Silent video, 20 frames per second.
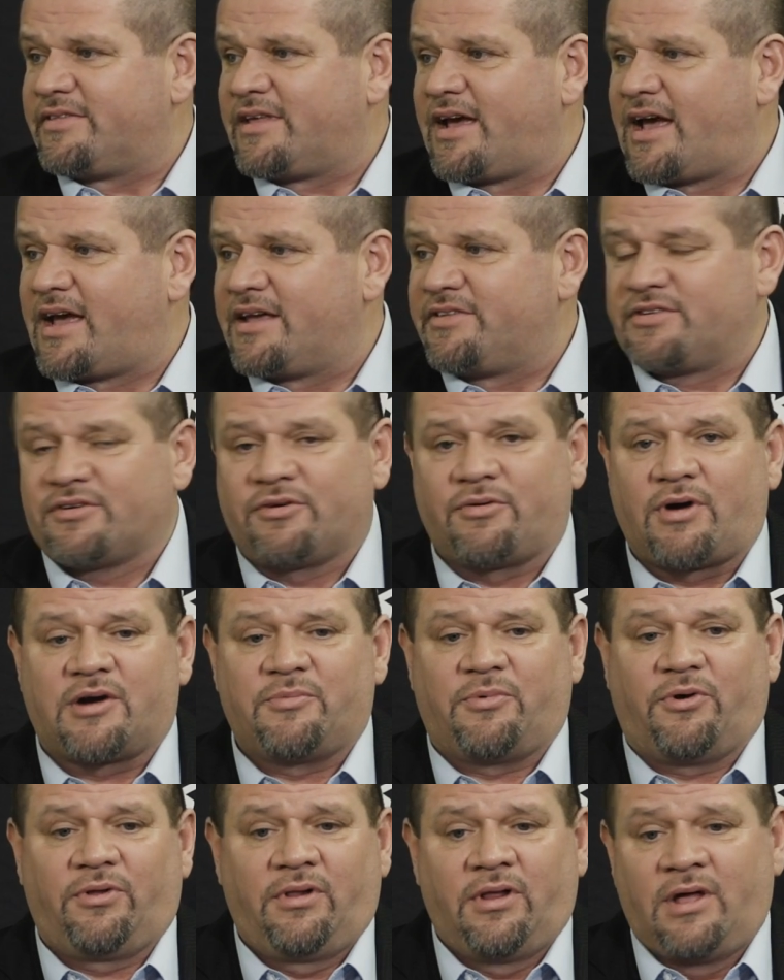The guy is
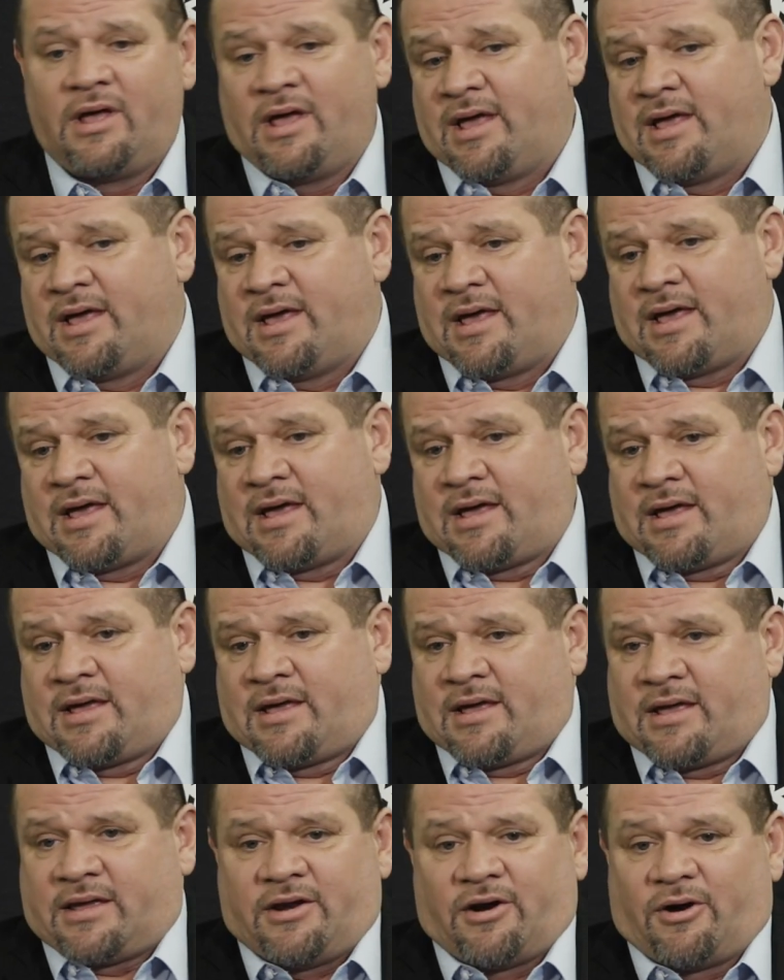incredible.
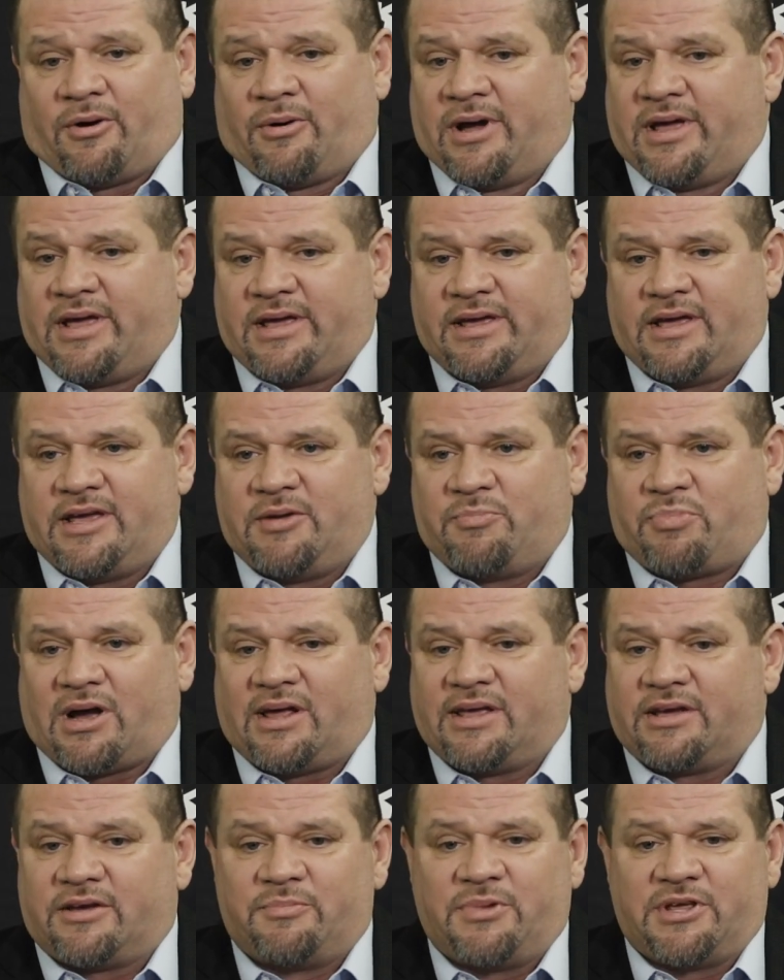You know, he, he
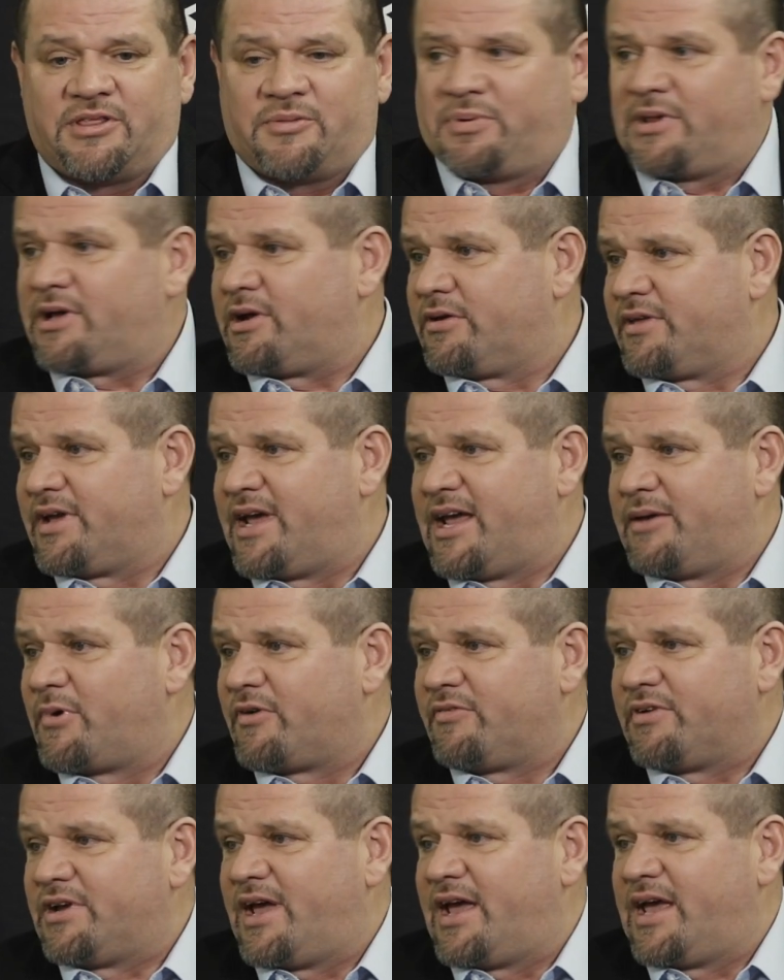probably could be the player of the game
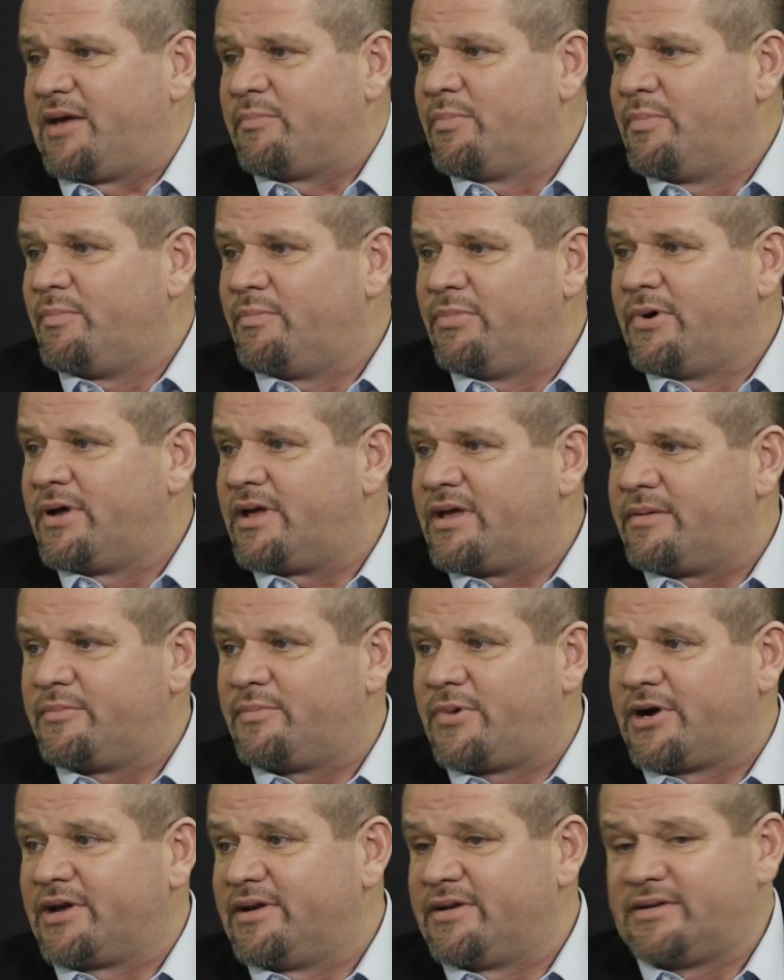every game,
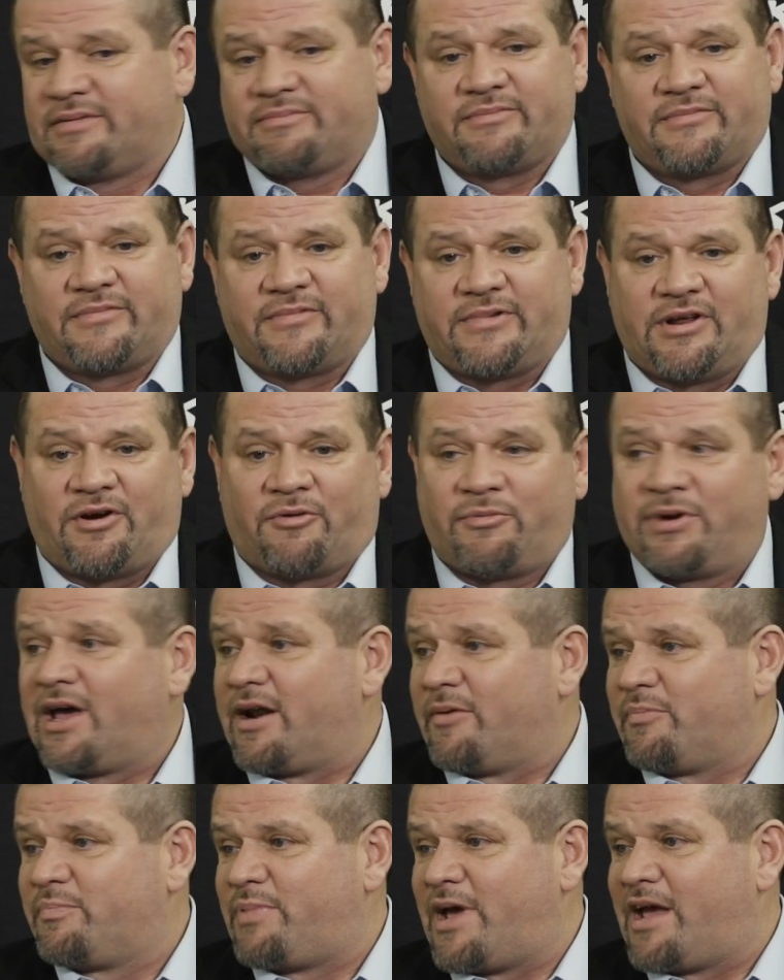but you know we got
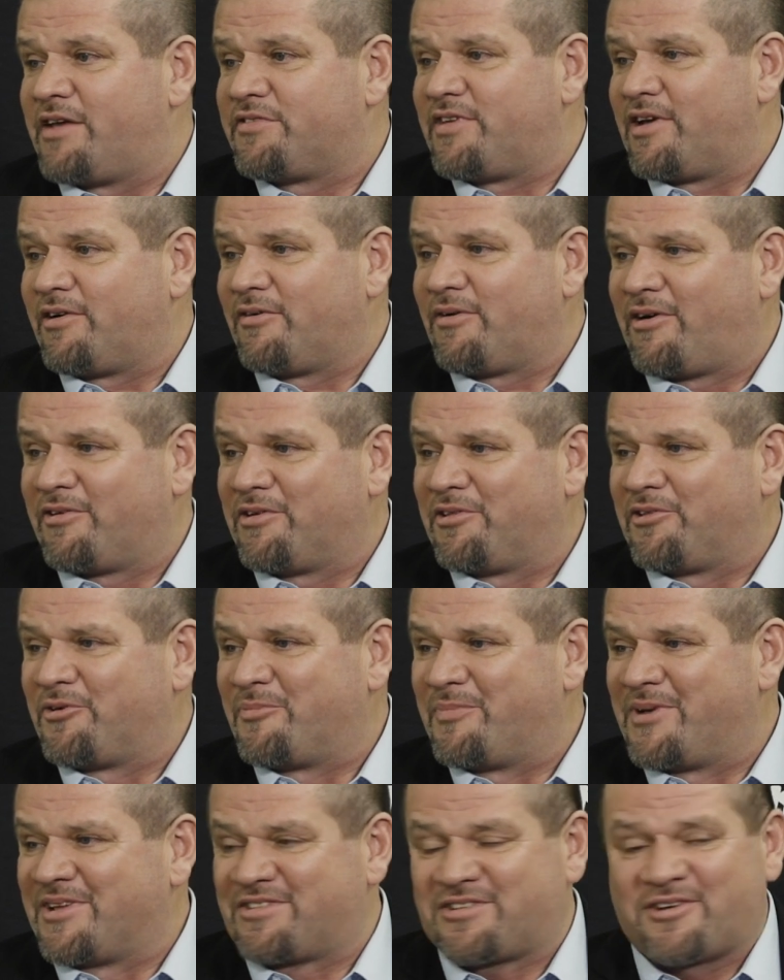to pass that around a little bit.